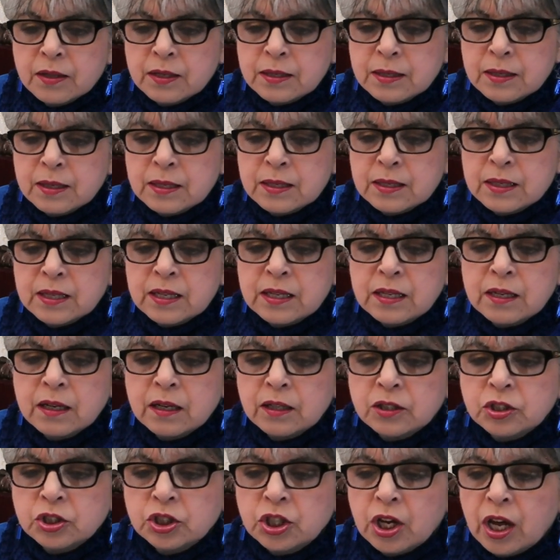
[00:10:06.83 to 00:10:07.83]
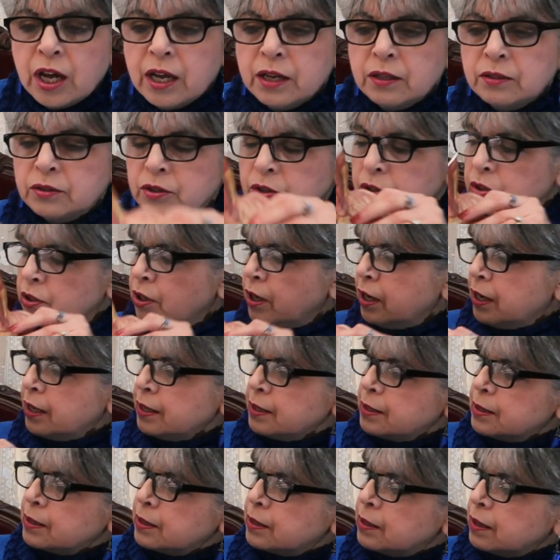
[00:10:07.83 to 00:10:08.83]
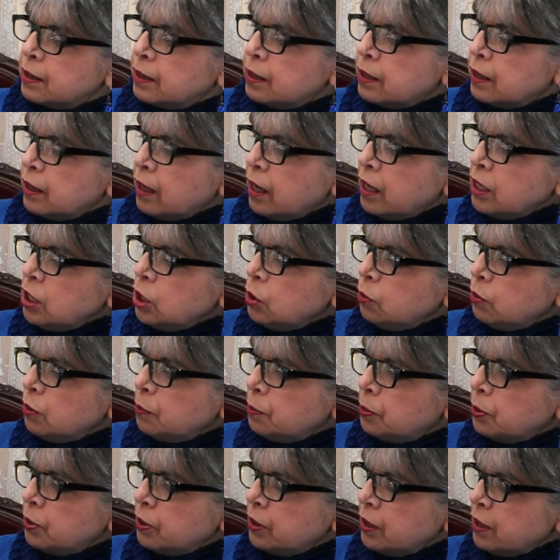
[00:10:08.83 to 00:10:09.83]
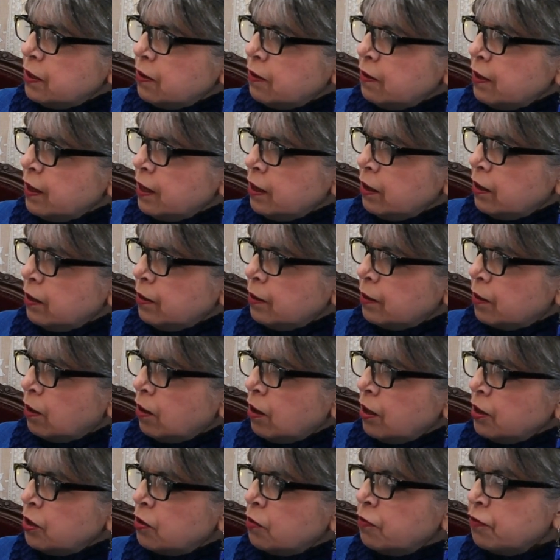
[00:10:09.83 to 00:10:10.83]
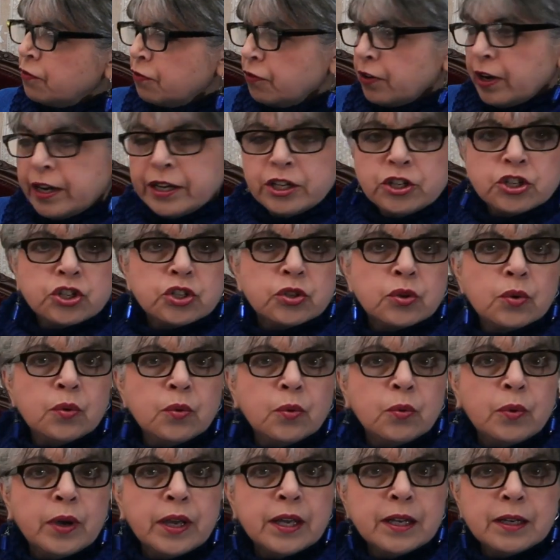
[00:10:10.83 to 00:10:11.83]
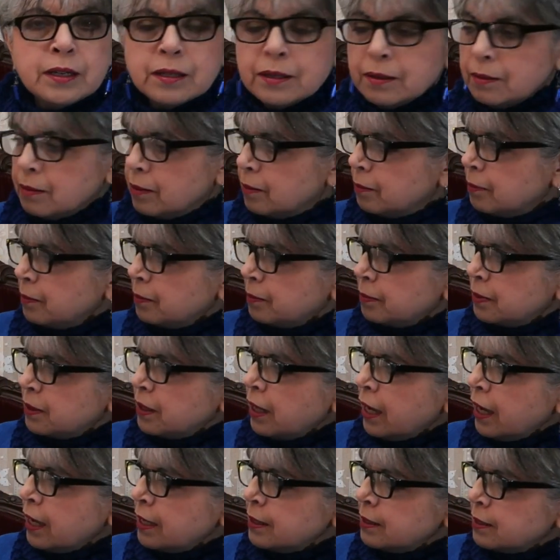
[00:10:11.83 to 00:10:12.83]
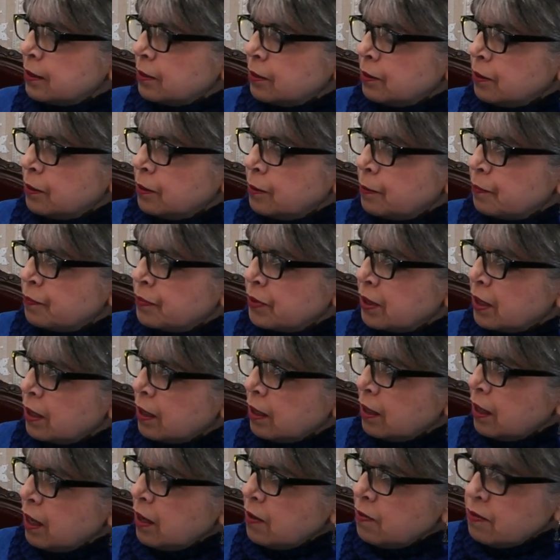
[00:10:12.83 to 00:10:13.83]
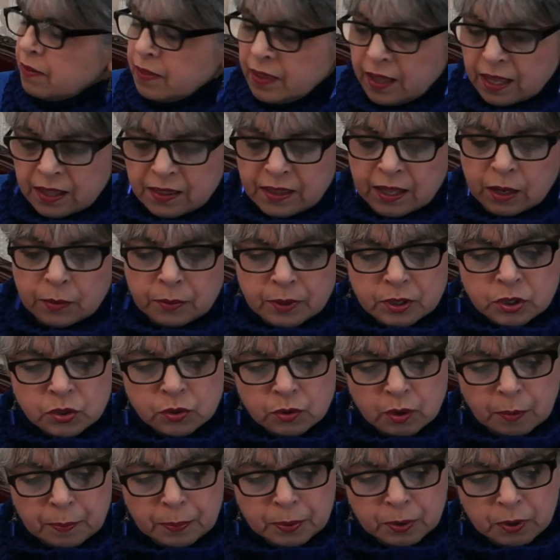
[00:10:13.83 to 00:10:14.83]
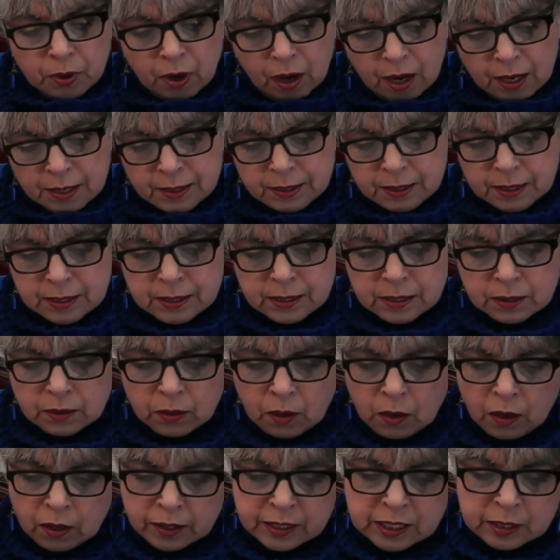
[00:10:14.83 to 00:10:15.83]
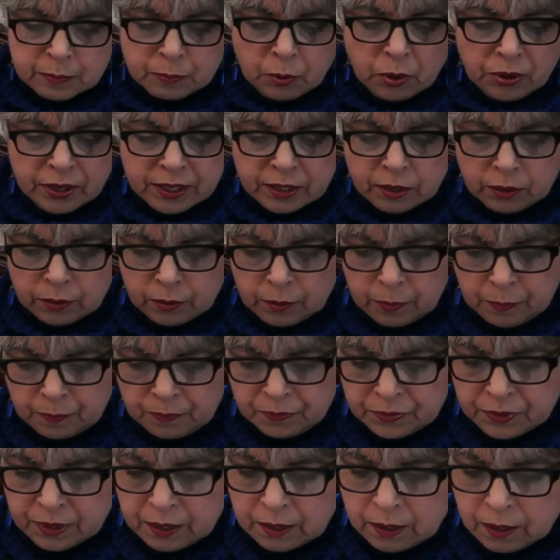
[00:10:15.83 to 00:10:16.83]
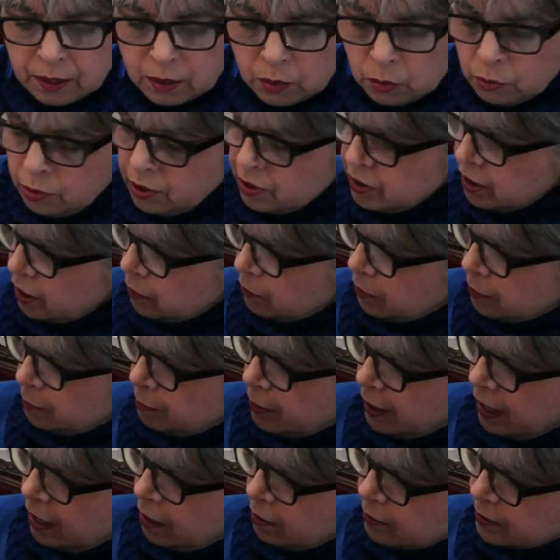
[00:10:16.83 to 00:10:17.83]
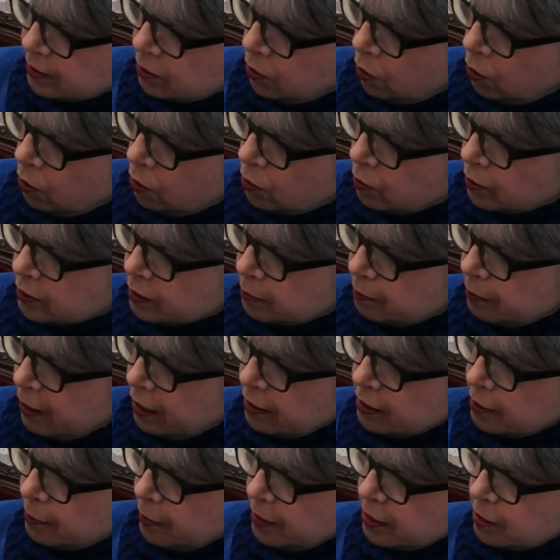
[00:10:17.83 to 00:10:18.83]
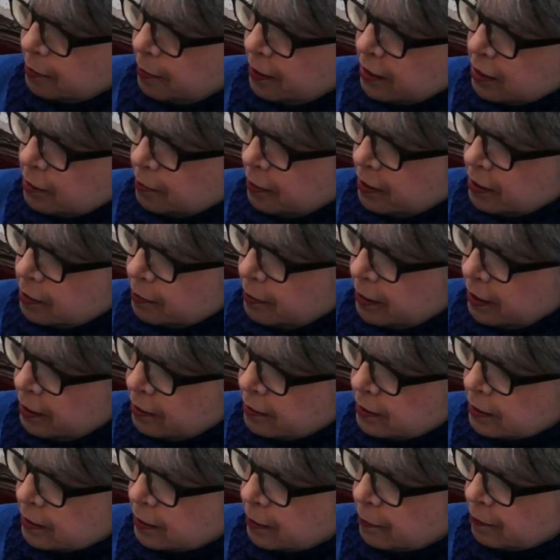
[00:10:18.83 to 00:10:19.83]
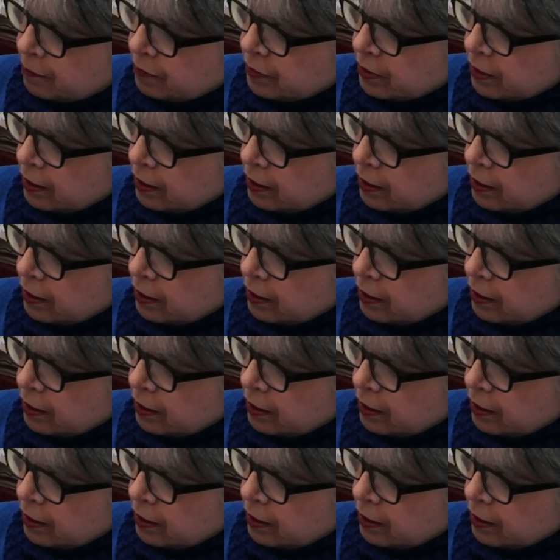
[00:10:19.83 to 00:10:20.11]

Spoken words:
This is the young child Christ. And you would put it there on the fresh, wet plaster. And then they would do a process called sporido, where they would pounce holes. Pounce, pounce, pounce, pounce, pounce.